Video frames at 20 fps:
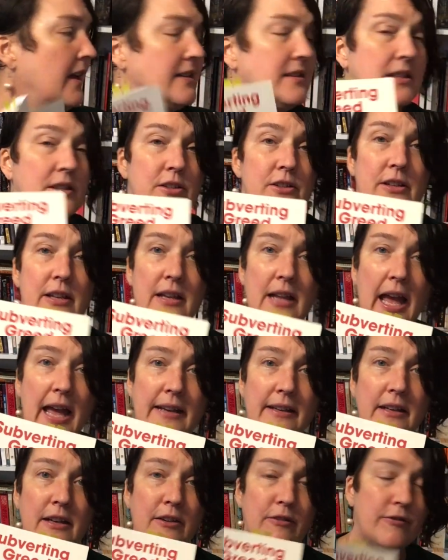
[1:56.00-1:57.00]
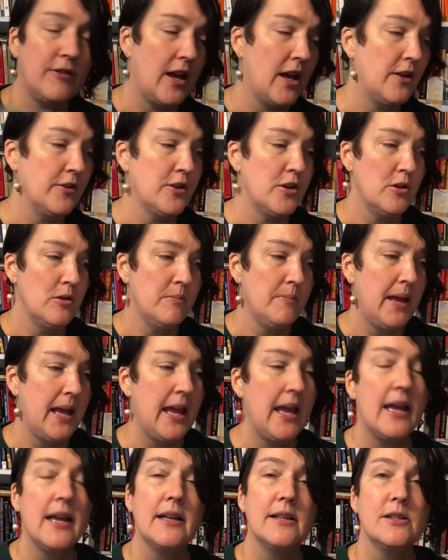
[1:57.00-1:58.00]
It's an edited volume,
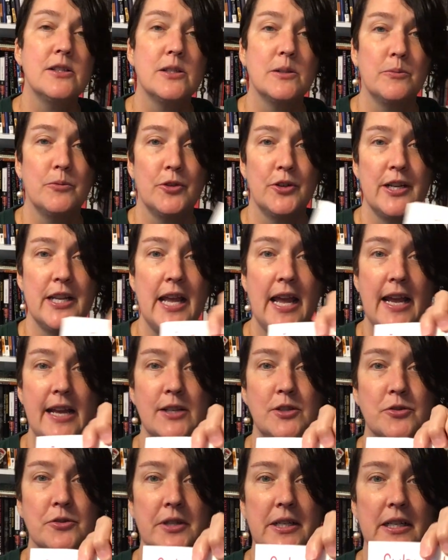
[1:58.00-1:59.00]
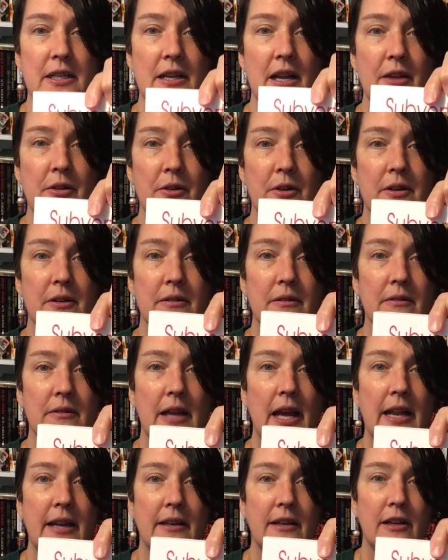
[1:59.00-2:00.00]
and Subverting Hatred, another
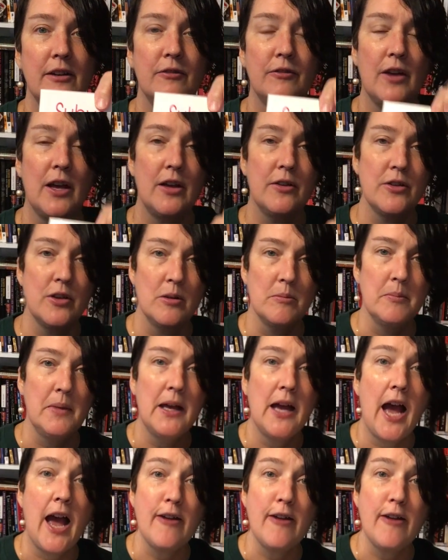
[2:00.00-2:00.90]
edited volume.